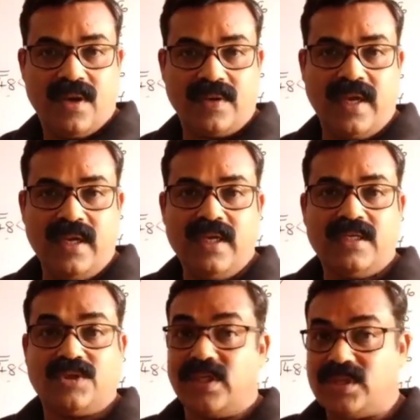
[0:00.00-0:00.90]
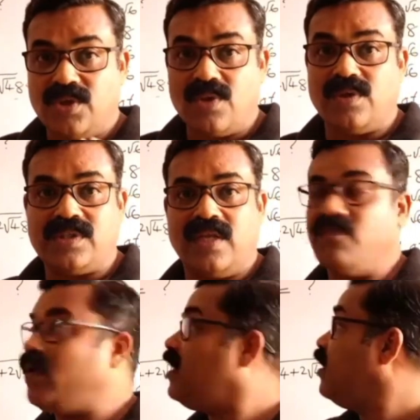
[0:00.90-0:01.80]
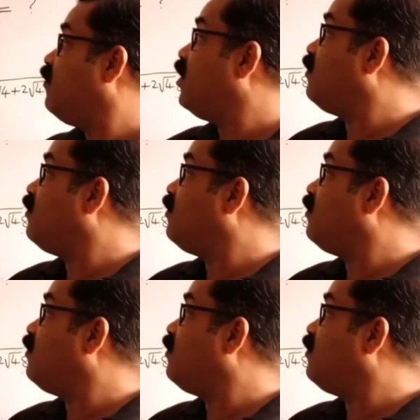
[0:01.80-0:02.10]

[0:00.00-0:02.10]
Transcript: Okay, so there is no question why